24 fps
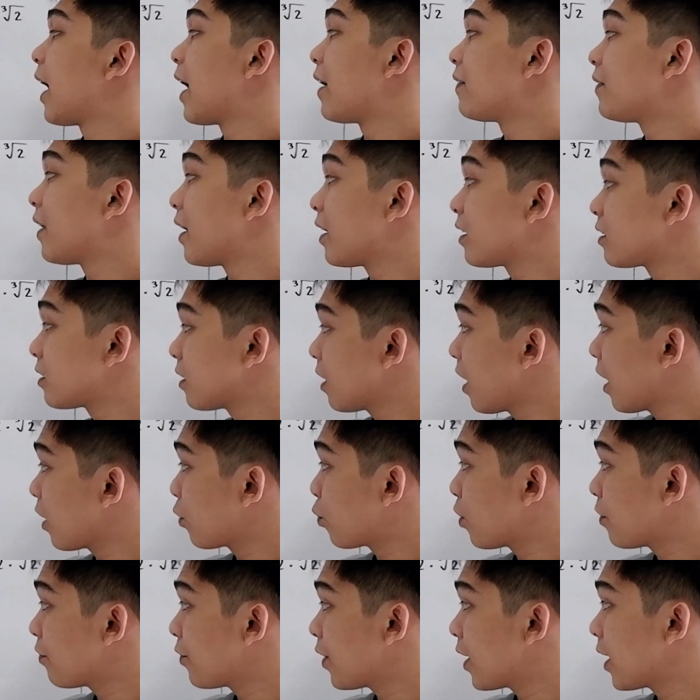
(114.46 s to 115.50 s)
and the
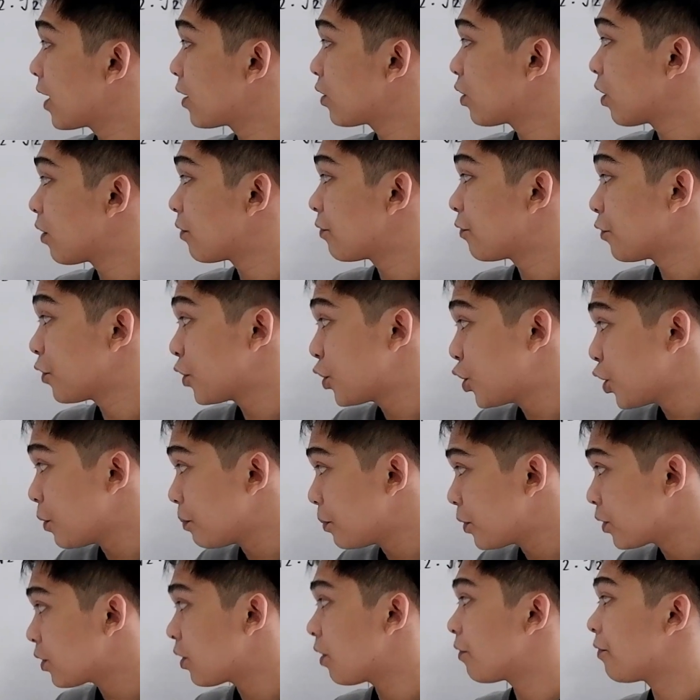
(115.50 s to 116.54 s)
equivalent of
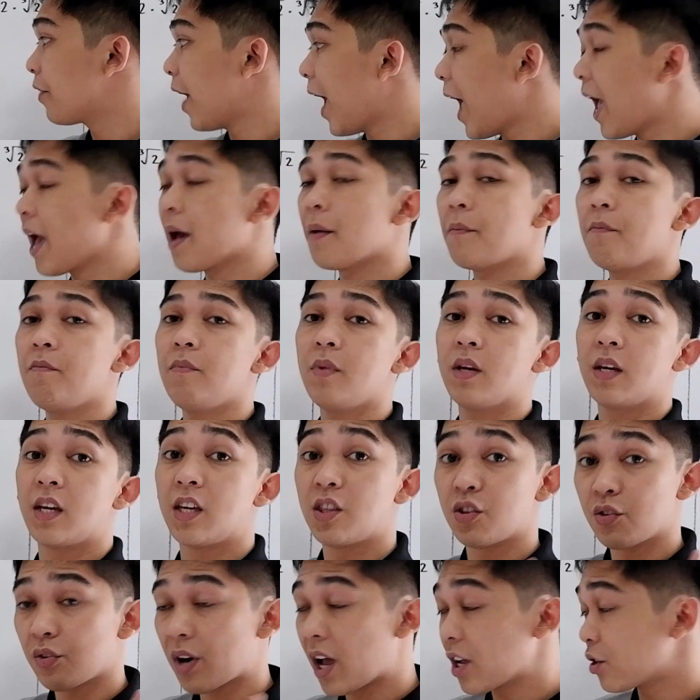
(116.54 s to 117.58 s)
cube root of m
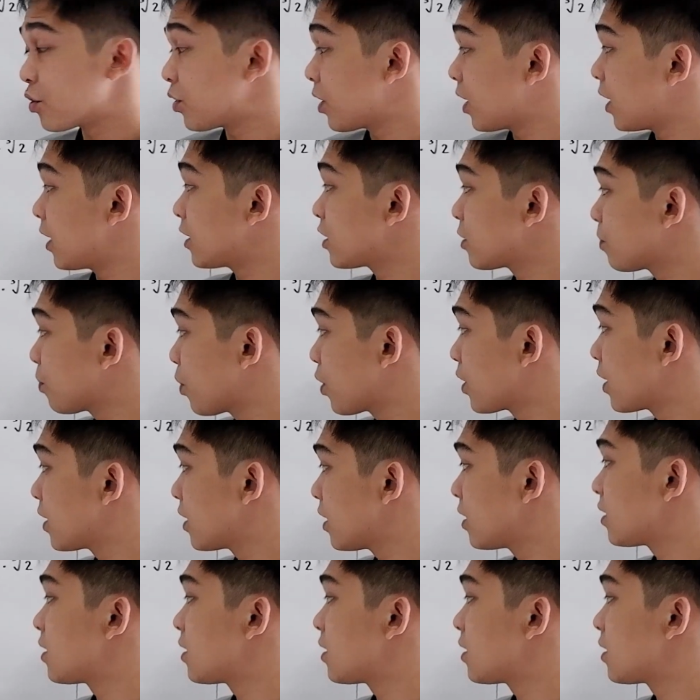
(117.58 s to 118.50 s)
in rational exponent